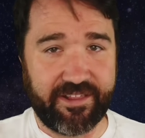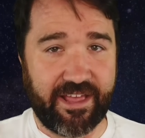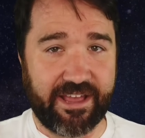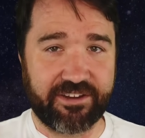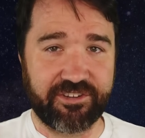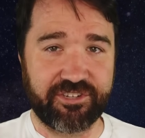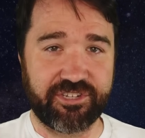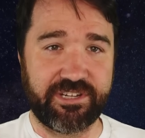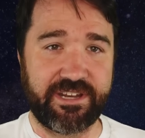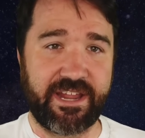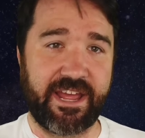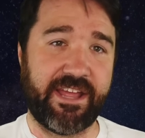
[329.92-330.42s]

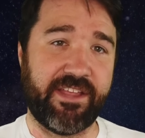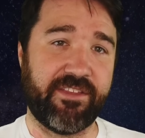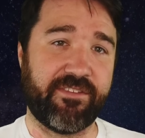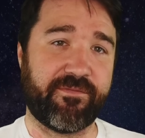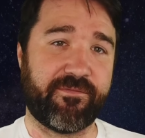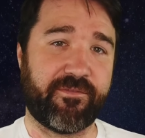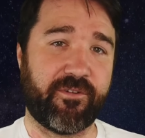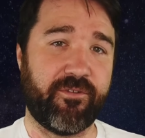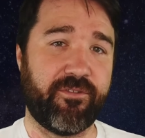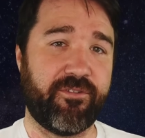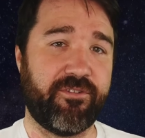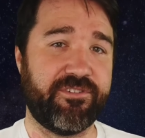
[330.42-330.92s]
detection has
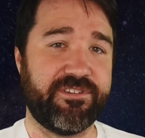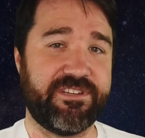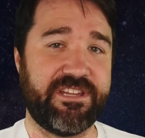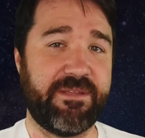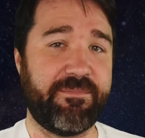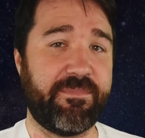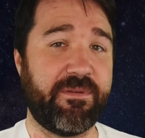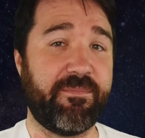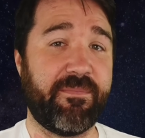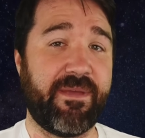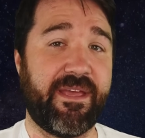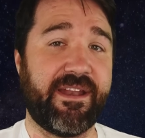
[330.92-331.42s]
further
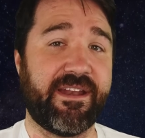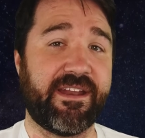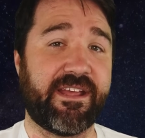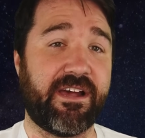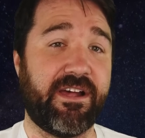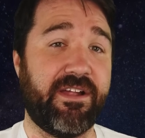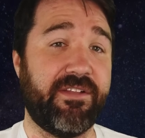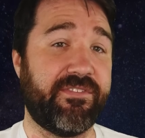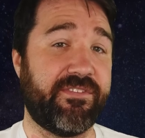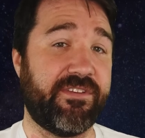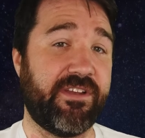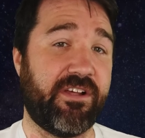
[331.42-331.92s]
deepened
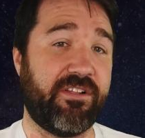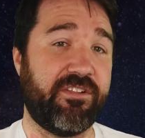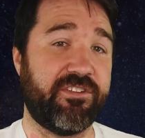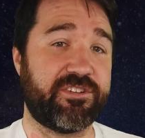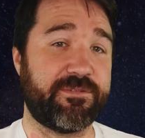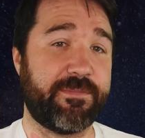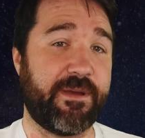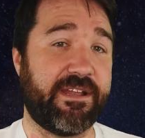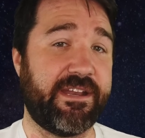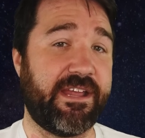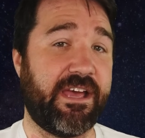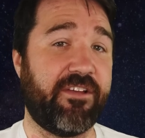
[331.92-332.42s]
mankind's
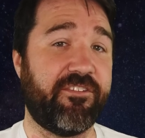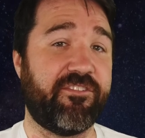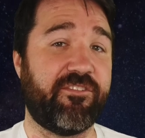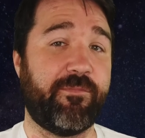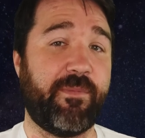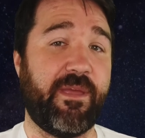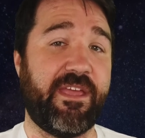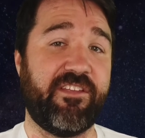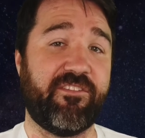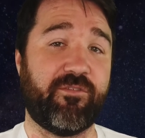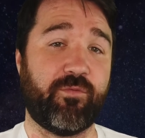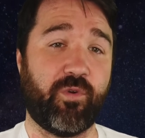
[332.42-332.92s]
knowledge about how
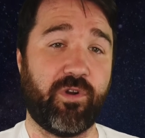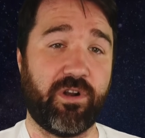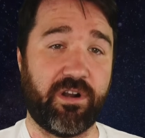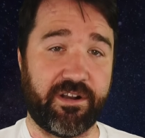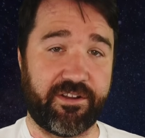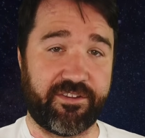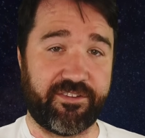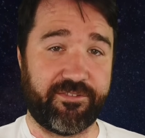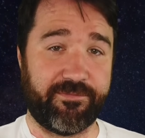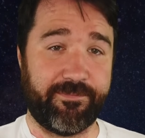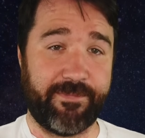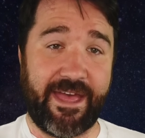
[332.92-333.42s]
space
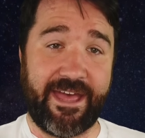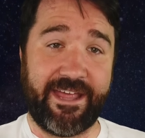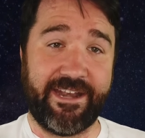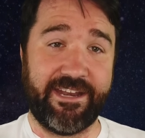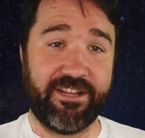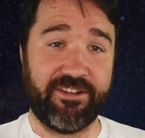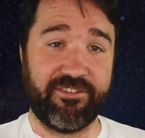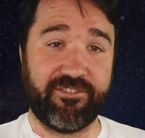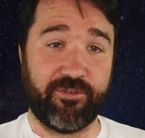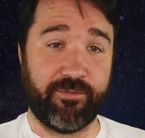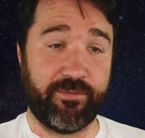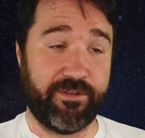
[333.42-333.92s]
works,
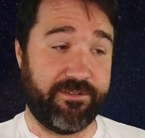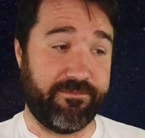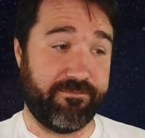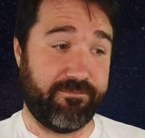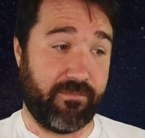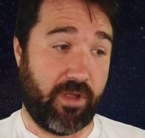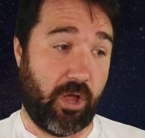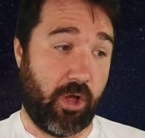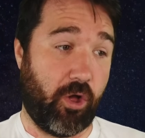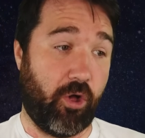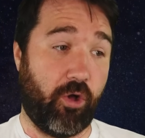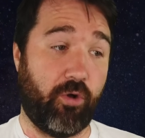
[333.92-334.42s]
adding to
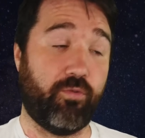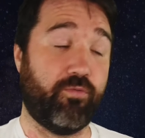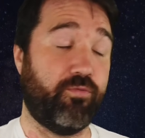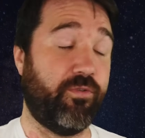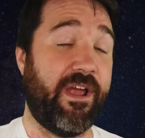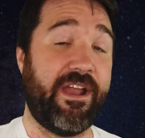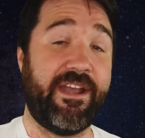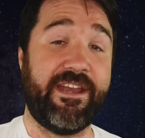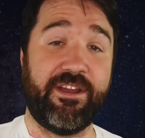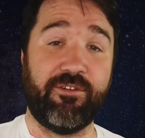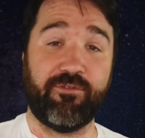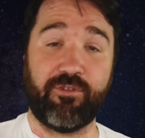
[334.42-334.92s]
an
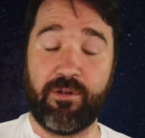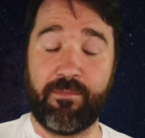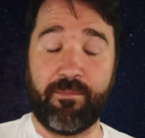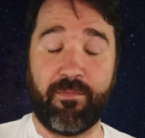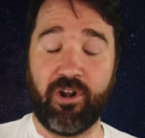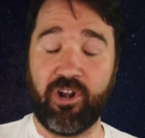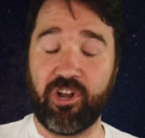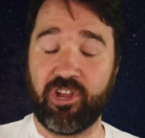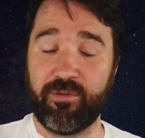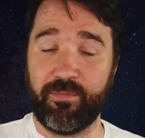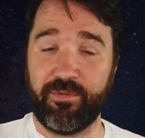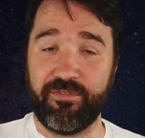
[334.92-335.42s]
already
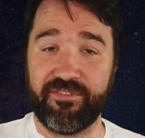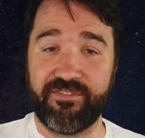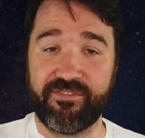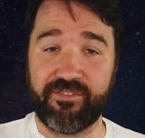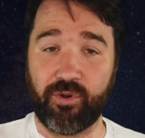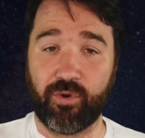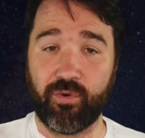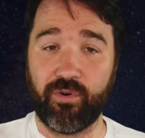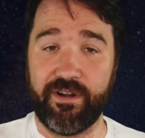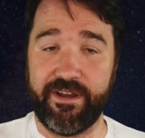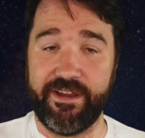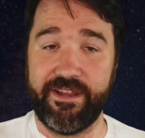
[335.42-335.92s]
remarkable
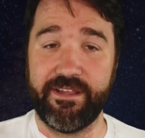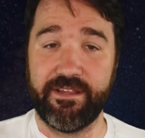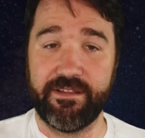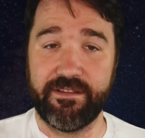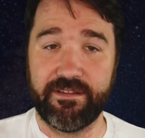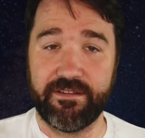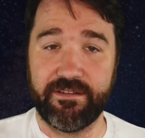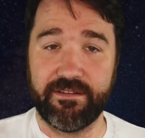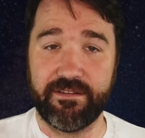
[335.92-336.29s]
story.